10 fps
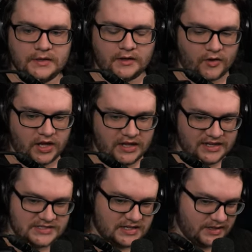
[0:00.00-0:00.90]
Okay, yeah,
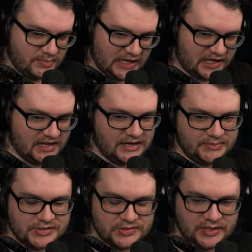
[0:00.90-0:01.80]
it's like peeking out
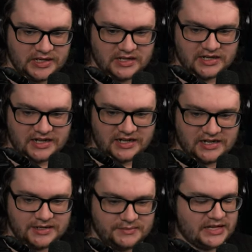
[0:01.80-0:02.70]
between
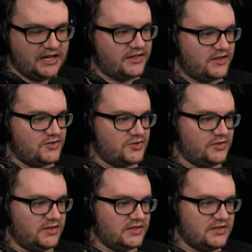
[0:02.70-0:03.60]
uh, behind the
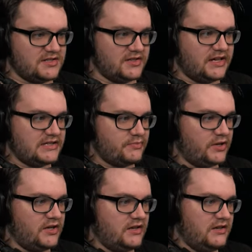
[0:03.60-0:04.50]
controller, so that's
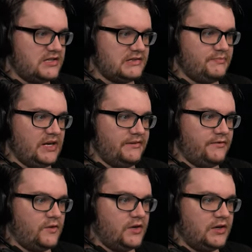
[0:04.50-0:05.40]
pretty good spot
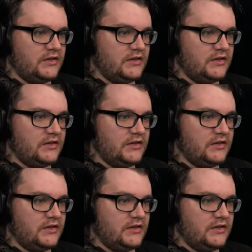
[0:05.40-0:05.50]
for it.